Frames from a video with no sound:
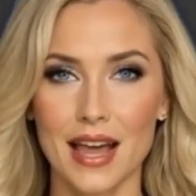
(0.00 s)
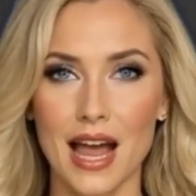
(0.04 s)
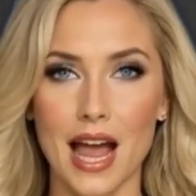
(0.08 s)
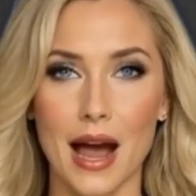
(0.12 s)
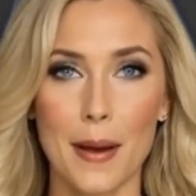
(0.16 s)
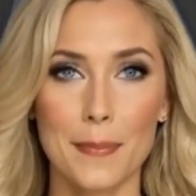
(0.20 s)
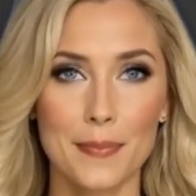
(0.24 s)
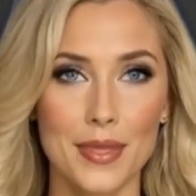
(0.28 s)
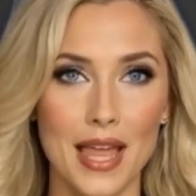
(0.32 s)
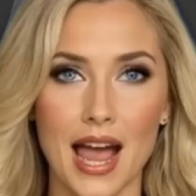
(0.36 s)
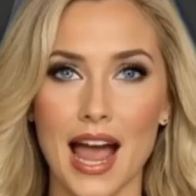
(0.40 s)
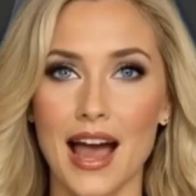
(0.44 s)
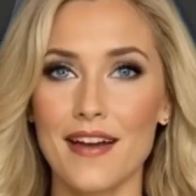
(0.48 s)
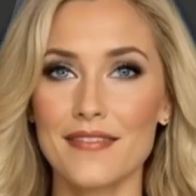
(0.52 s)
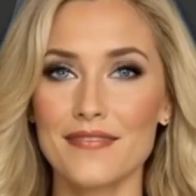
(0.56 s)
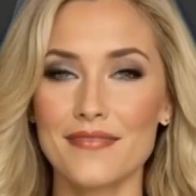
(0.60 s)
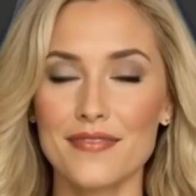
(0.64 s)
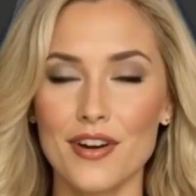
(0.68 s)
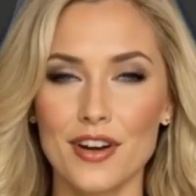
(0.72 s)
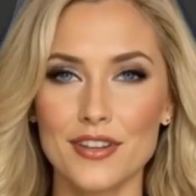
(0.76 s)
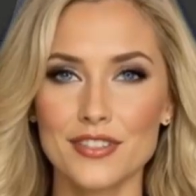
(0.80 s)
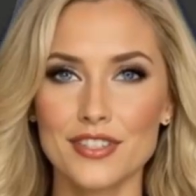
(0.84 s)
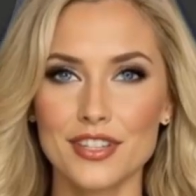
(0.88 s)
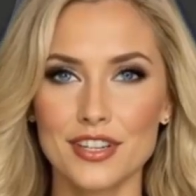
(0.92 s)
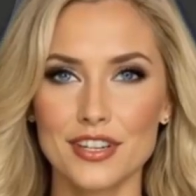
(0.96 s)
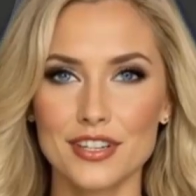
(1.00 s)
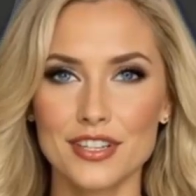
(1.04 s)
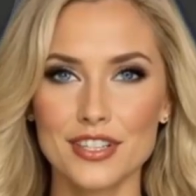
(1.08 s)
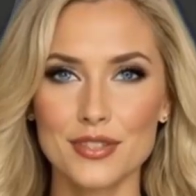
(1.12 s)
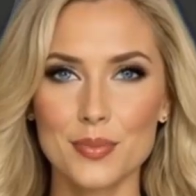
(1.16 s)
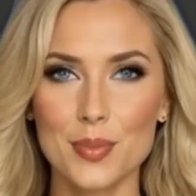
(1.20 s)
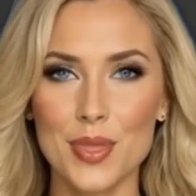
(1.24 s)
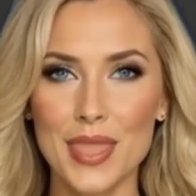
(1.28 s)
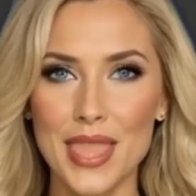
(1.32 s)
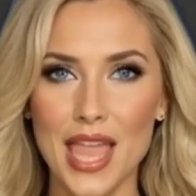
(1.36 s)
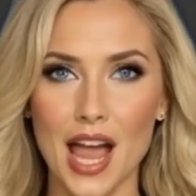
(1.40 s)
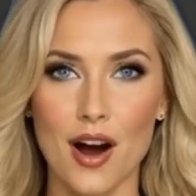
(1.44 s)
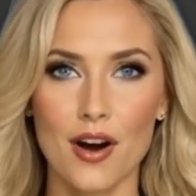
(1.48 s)
Apply filters
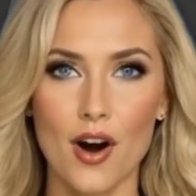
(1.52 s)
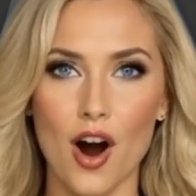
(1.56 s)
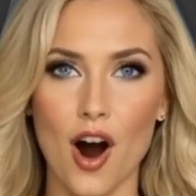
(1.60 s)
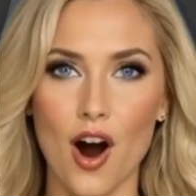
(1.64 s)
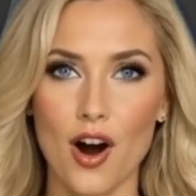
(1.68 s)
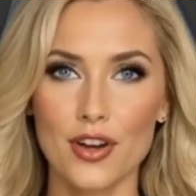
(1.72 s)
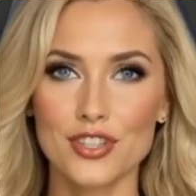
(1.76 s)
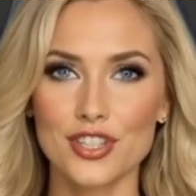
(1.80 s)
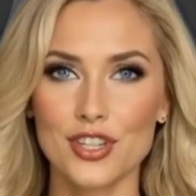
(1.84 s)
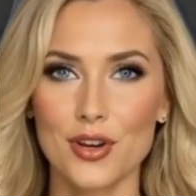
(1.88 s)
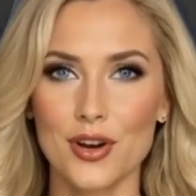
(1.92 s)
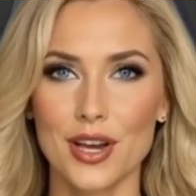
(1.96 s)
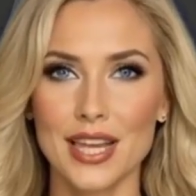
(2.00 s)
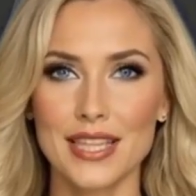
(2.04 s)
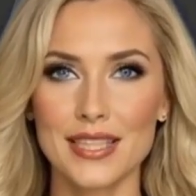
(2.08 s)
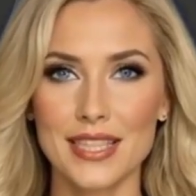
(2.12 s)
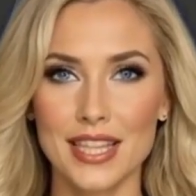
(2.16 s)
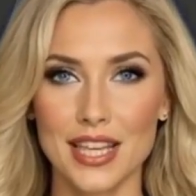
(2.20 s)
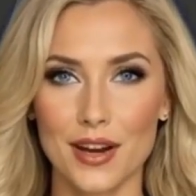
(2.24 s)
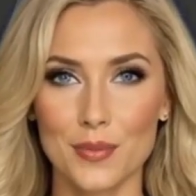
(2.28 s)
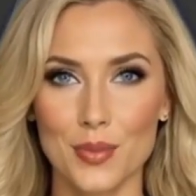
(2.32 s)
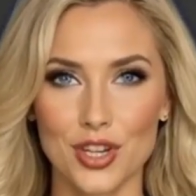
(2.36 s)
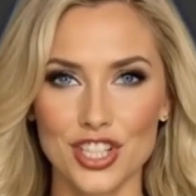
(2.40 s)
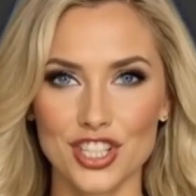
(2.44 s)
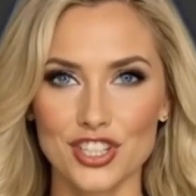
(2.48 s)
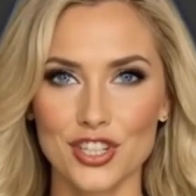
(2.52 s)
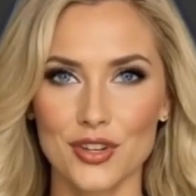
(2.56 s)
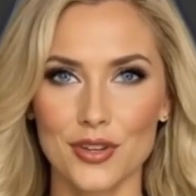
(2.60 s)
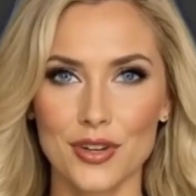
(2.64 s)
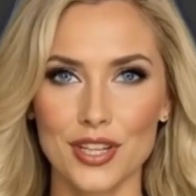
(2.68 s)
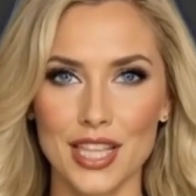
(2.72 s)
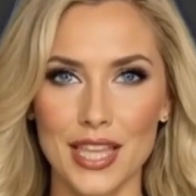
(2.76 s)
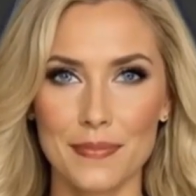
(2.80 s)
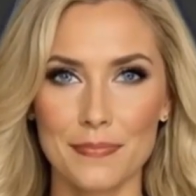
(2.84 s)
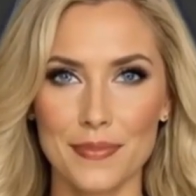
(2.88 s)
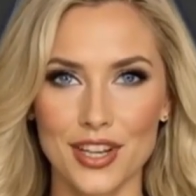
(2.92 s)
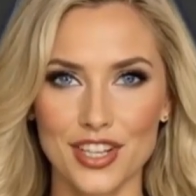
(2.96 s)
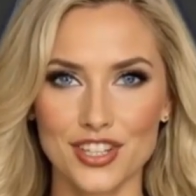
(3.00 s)
without altering the original
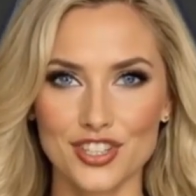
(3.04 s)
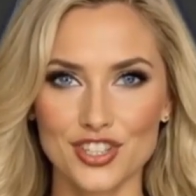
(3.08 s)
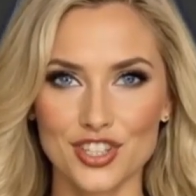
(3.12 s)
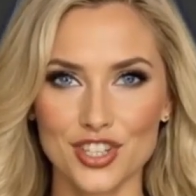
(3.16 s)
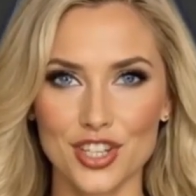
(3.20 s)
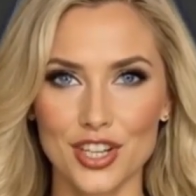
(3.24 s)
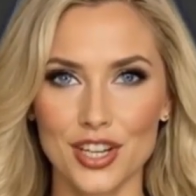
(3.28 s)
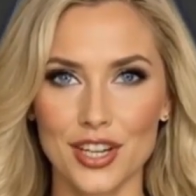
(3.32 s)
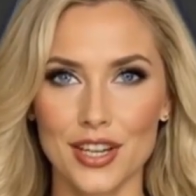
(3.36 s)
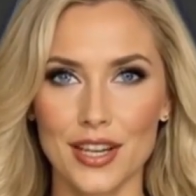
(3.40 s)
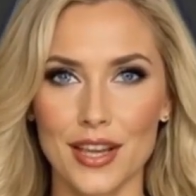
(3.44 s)
image.